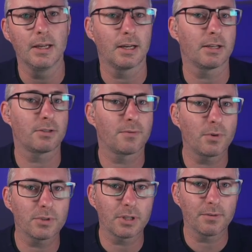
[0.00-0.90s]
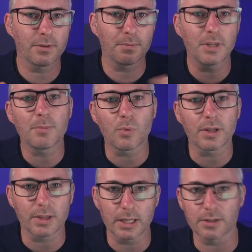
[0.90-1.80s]
So of course the number
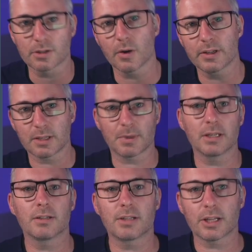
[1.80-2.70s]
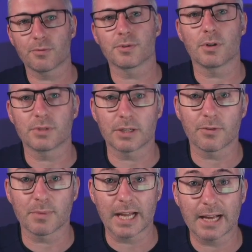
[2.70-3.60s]
one thing is going to be a death resulting
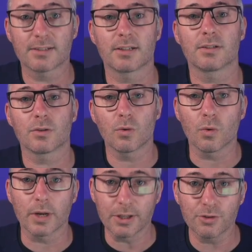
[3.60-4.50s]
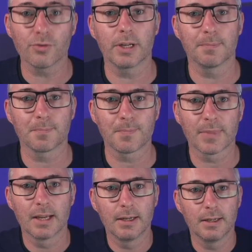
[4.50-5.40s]
from an accident or injury,
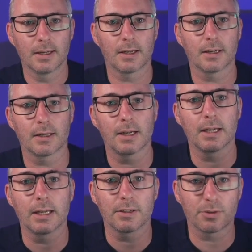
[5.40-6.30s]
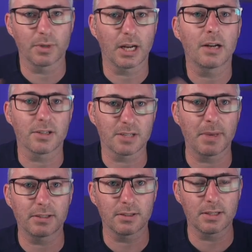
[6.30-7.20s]
so an
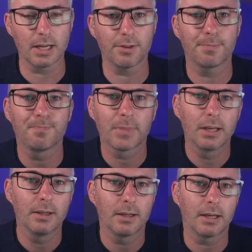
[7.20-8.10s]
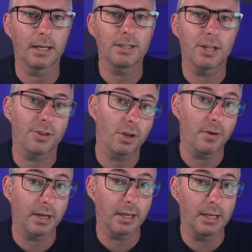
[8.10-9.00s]
unexpected death. A death
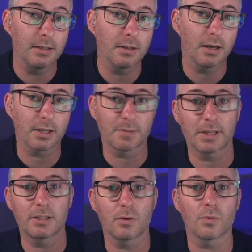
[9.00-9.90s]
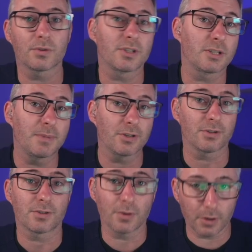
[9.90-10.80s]
occurring in unexpected or suspicious
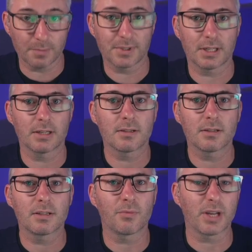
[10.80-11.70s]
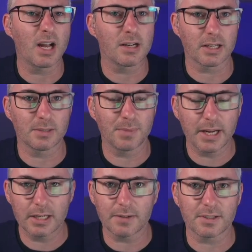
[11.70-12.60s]
circumstances. If we can't
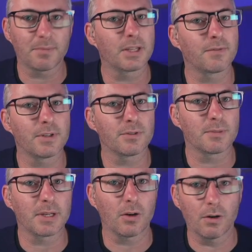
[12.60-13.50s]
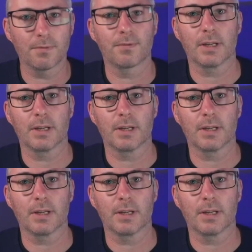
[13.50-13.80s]
explain it, if something feels a bit off,